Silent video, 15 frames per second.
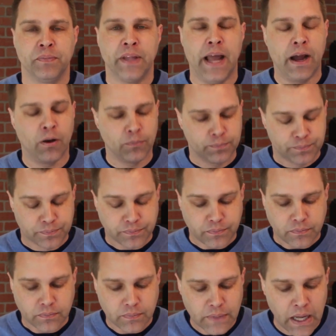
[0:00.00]
Now,
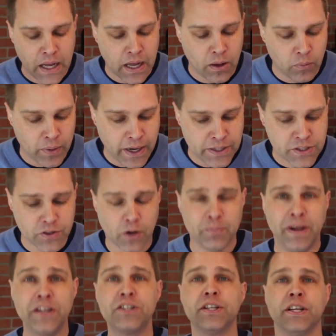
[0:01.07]
when I start
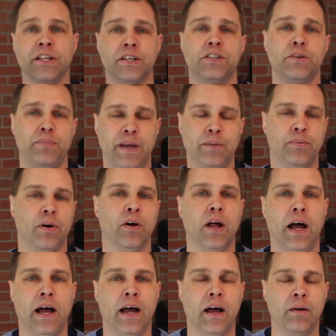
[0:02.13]
mentioning this to
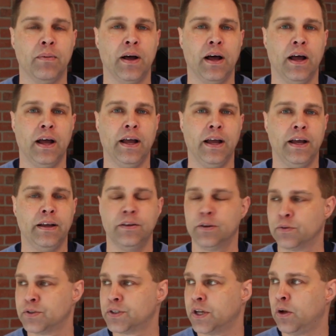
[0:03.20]
people,
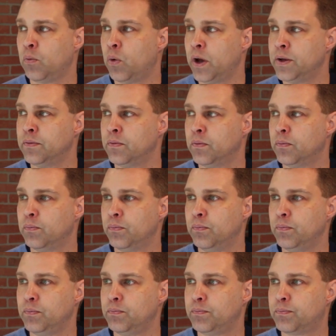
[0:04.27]
there was one
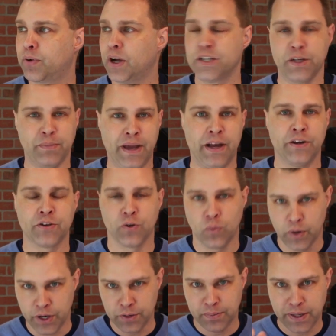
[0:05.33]
project manager who
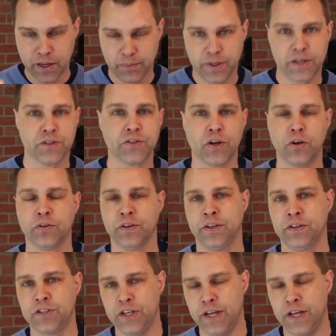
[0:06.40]
wanted to become a consultant.